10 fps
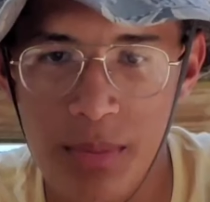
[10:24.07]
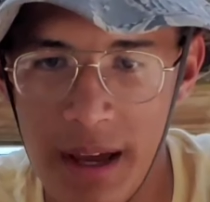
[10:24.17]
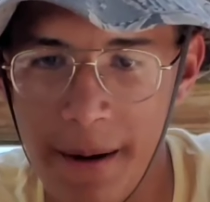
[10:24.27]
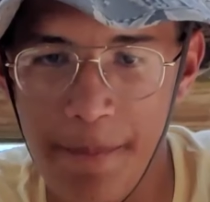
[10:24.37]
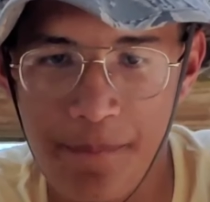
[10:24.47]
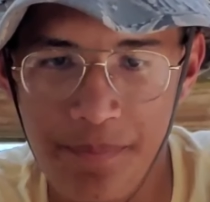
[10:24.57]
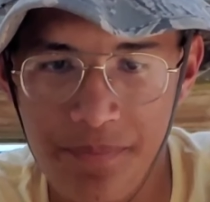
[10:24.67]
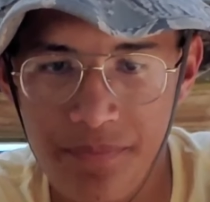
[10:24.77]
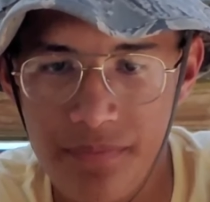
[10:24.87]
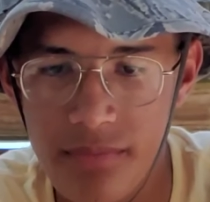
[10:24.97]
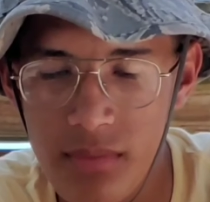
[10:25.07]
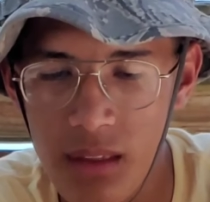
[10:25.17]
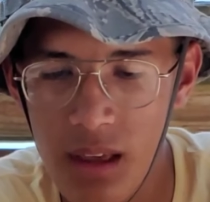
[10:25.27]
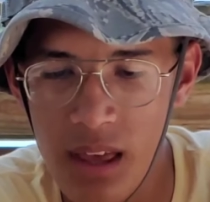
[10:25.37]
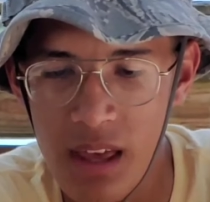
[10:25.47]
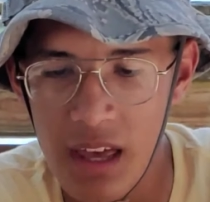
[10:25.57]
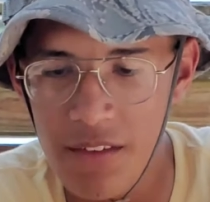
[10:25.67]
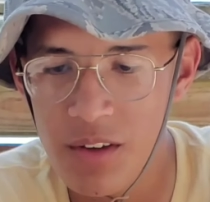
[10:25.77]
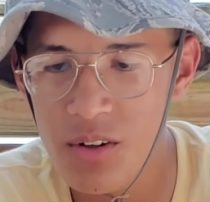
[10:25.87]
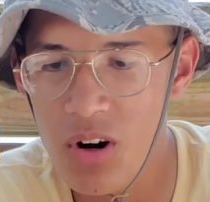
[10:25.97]
bag.
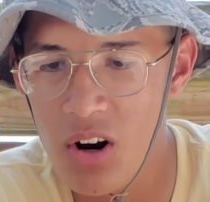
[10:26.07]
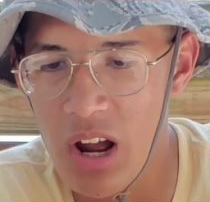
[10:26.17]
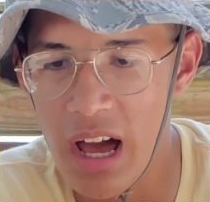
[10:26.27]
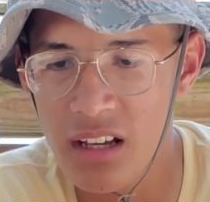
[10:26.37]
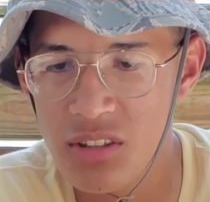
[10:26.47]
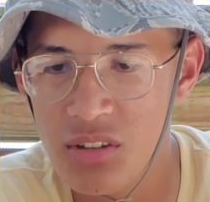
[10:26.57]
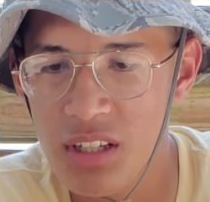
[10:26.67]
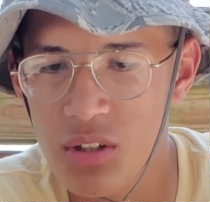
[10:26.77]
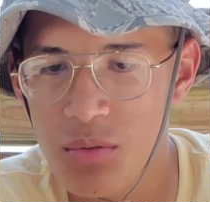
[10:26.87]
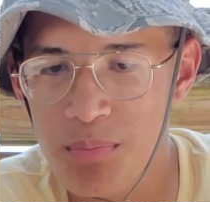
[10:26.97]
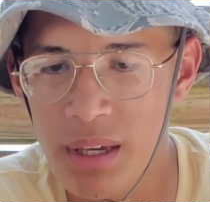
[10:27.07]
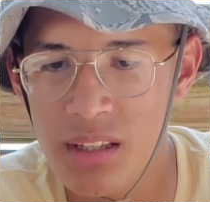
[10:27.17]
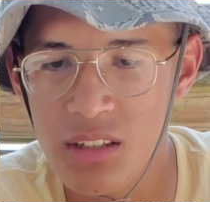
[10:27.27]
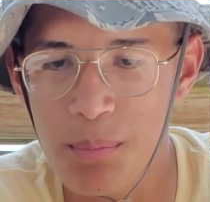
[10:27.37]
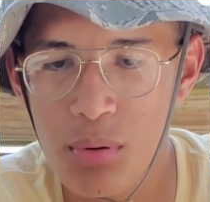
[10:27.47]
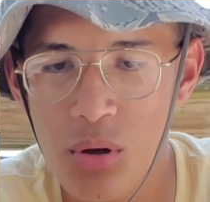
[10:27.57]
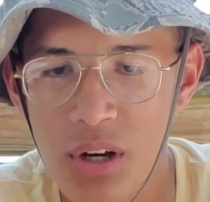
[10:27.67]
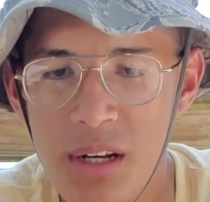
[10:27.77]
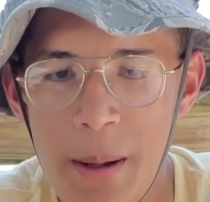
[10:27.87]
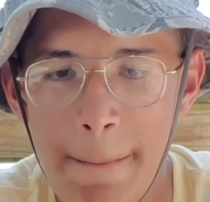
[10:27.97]
If you are actually being
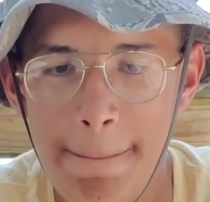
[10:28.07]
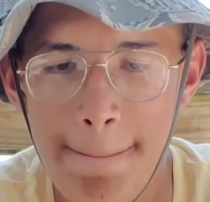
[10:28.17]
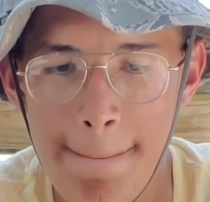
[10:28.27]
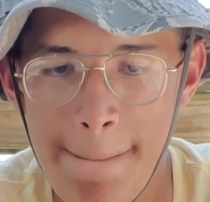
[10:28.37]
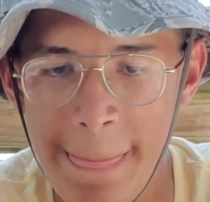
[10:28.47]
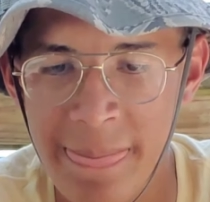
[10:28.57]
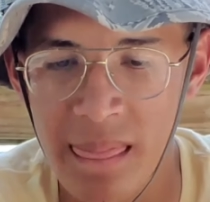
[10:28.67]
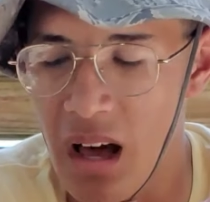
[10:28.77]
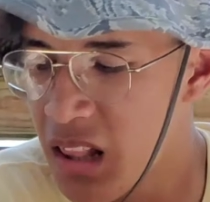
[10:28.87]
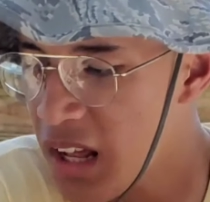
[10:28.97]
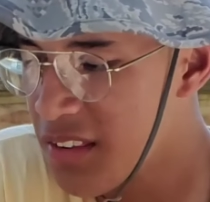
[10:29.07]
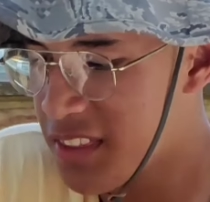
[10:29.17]
deployed, a lot of